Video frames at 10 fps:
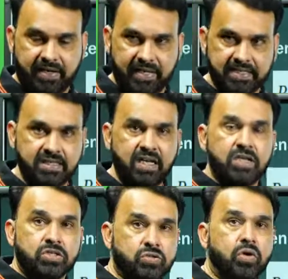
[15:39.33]
Yes,
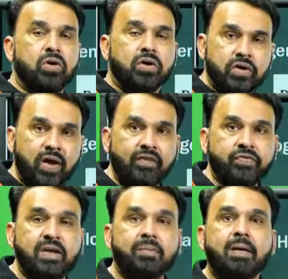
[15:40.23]
so you
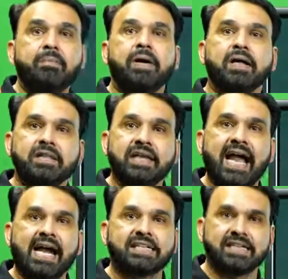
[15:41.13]
have to remember the
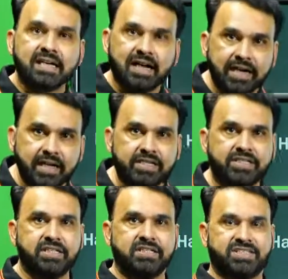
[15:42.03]
reaction
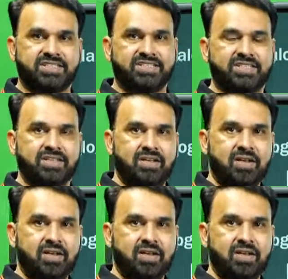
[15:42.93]
conditions